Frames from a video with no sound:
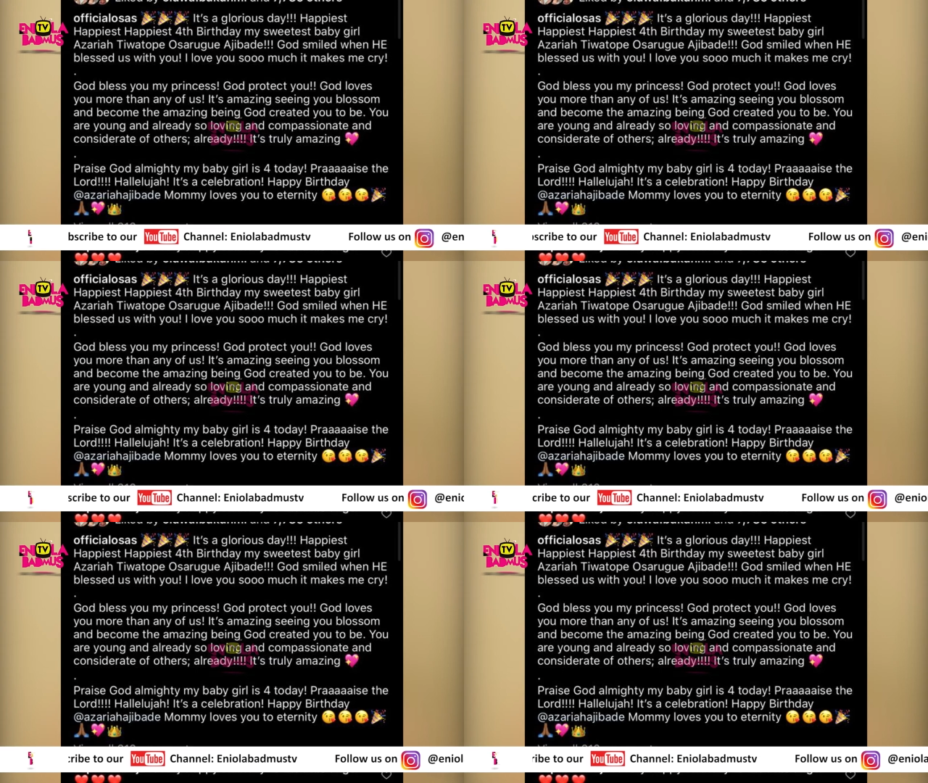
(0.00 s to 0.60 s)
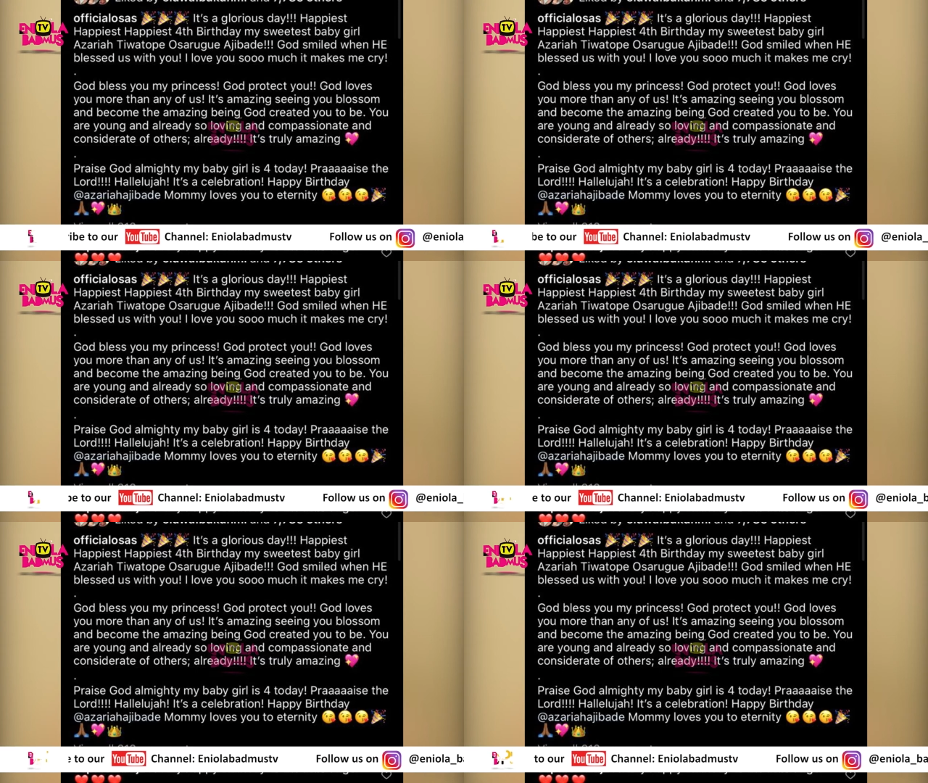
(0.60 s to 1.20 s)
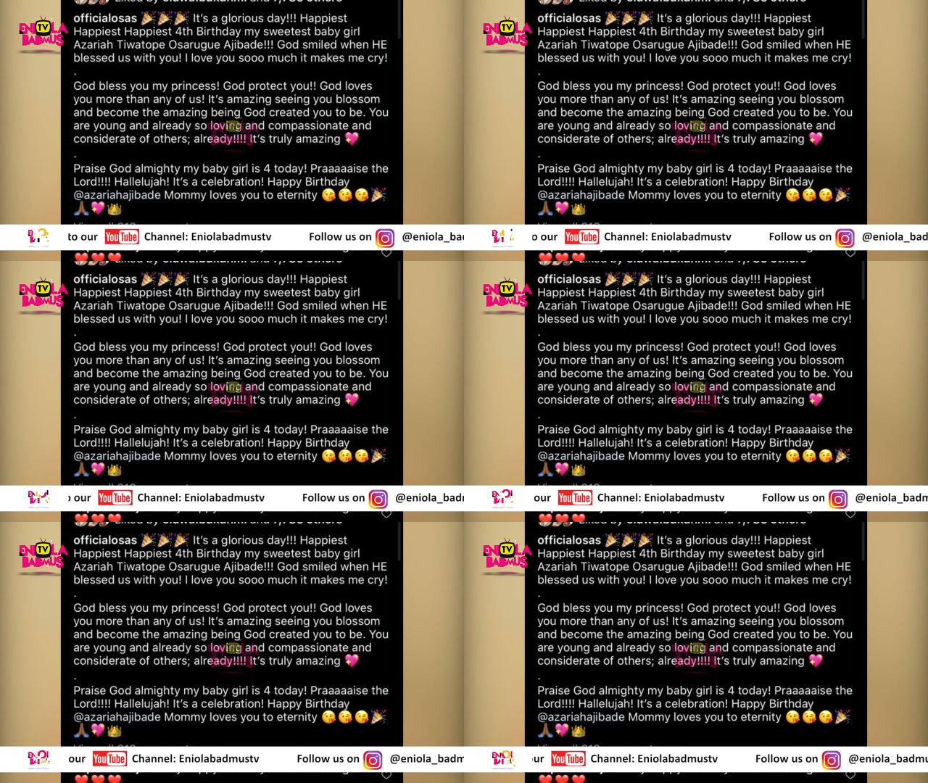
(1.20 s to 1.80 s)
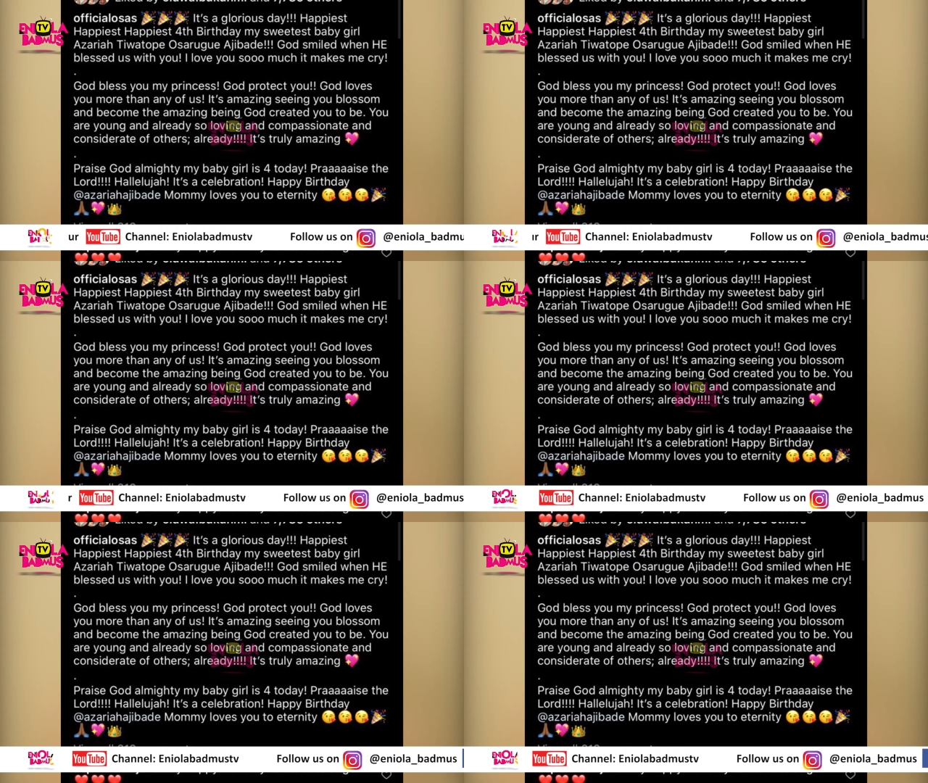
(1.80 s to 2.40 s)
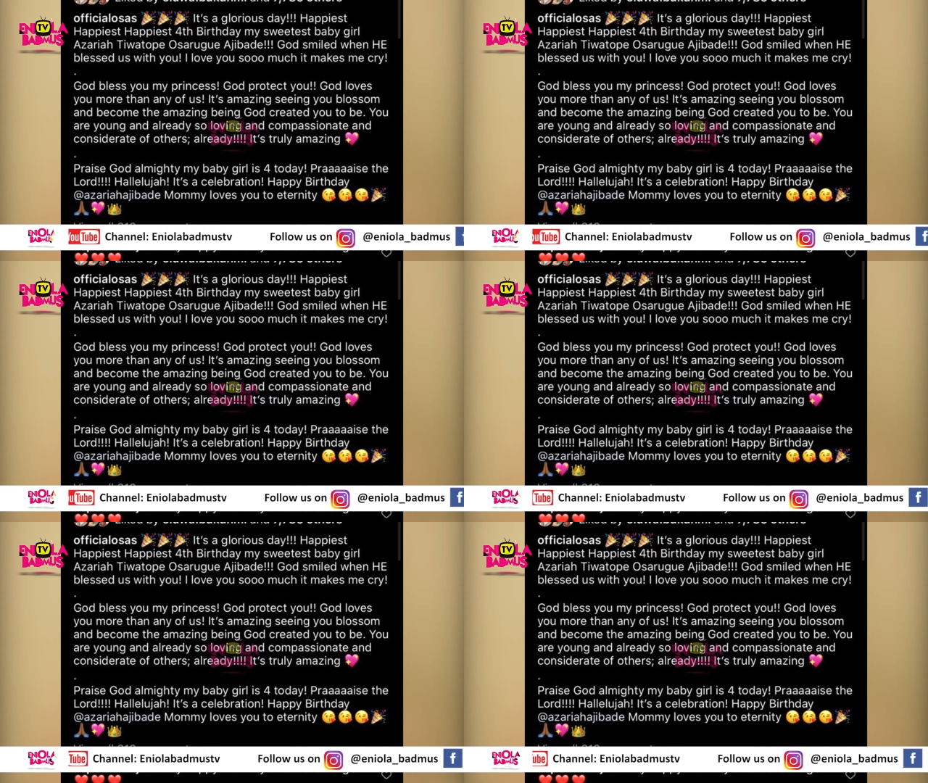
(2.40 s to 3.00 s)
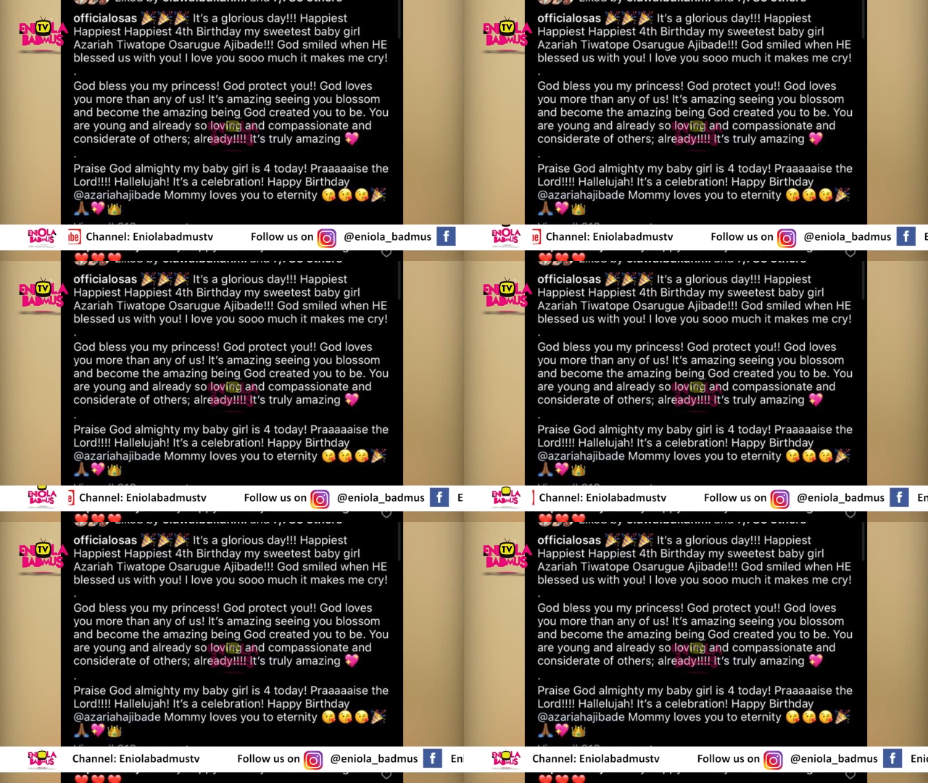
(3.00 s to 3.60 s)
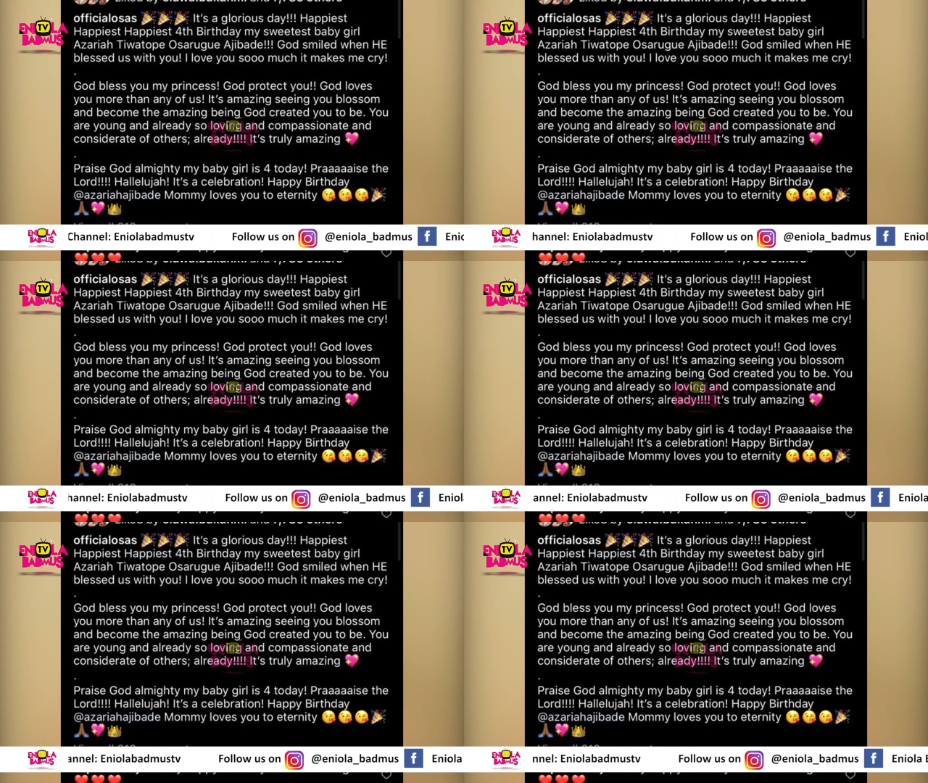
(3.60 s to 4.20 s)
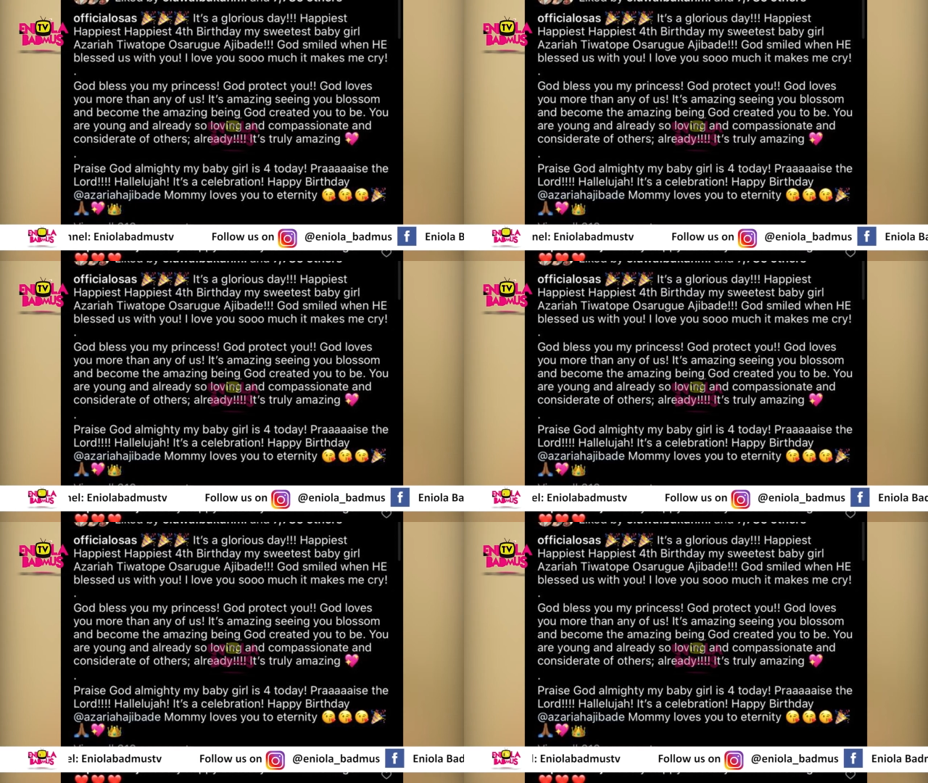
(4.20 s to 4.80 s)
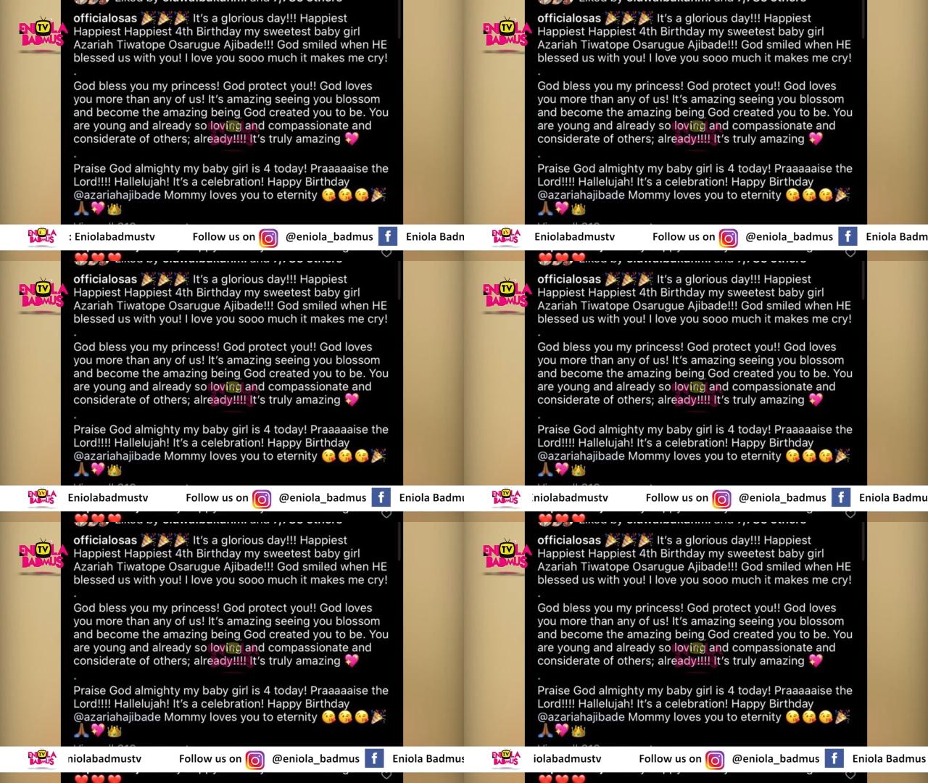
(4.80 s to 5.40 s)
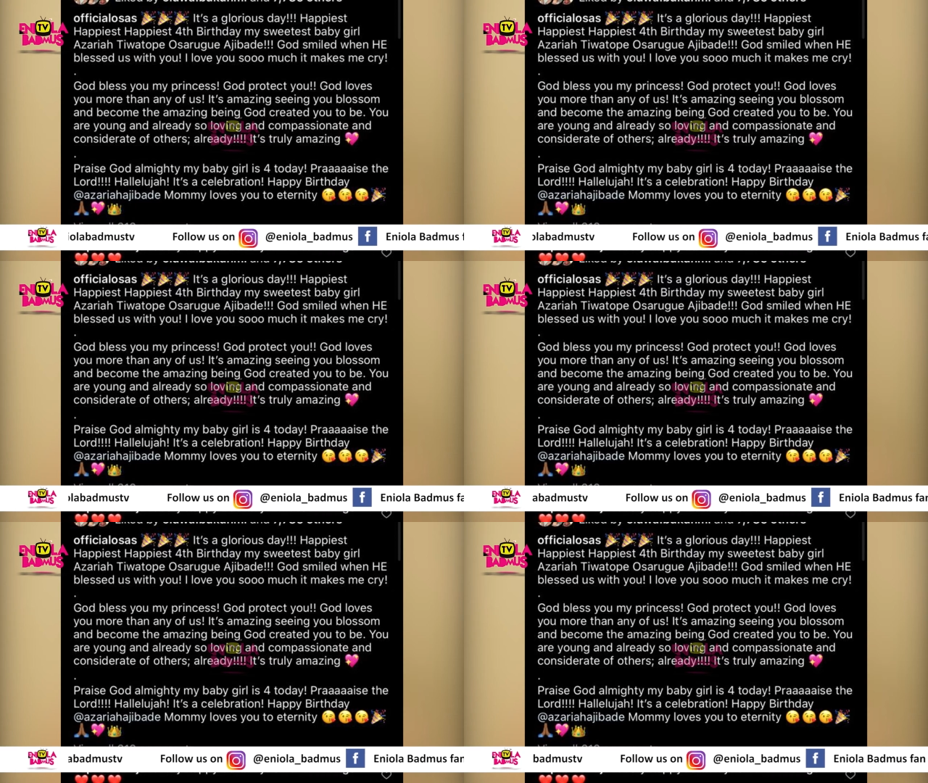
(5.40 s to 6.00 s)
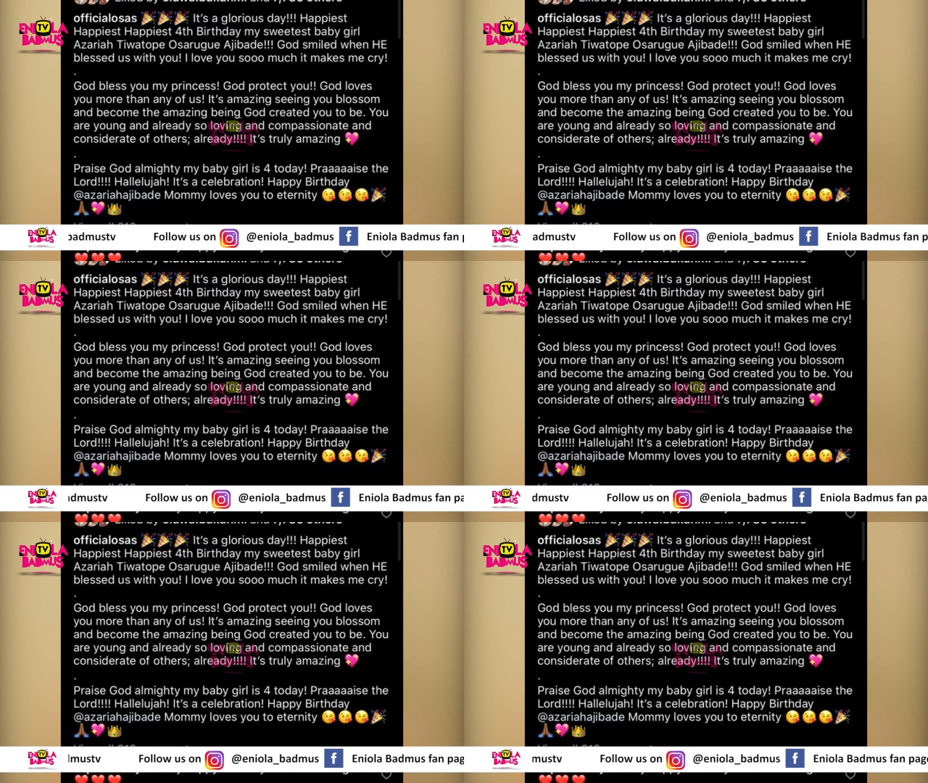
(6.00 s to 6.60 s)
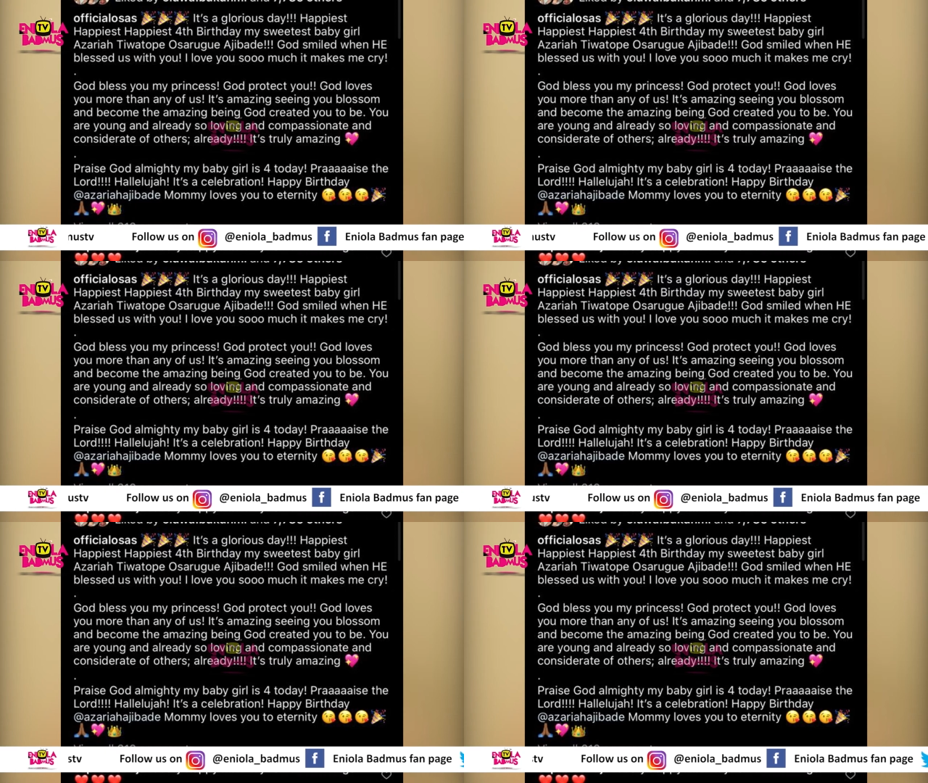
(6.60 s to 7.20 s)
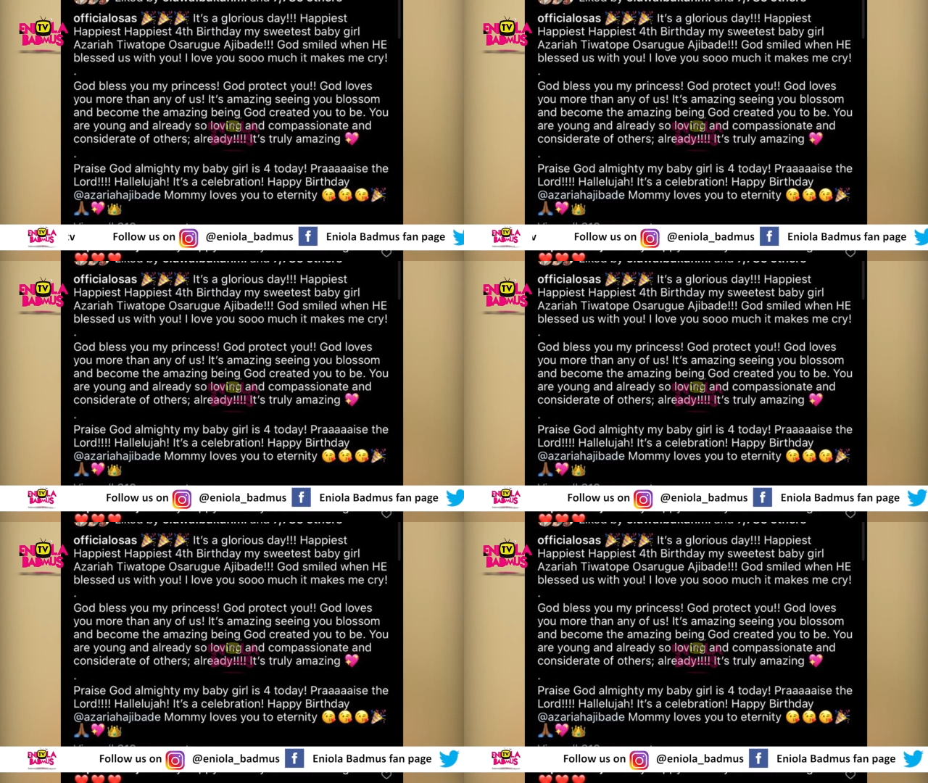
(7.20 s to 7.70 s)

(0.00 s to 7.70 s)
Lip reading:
No face is visible, so there are no lips to read.